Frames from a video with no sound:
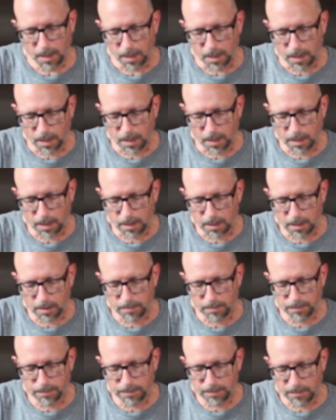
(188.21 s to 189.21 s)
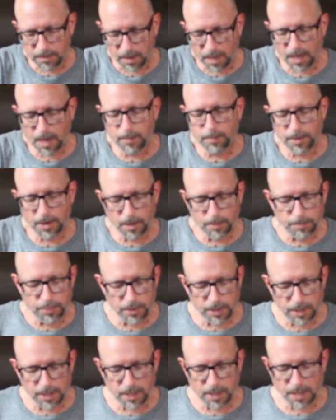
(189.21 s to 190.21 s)
The app
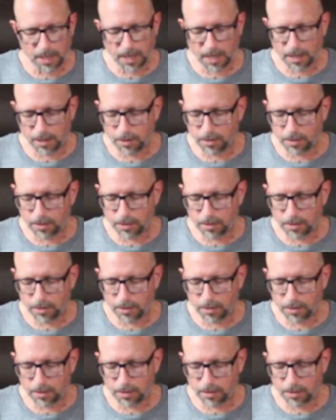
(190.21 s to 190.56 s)
operating guide.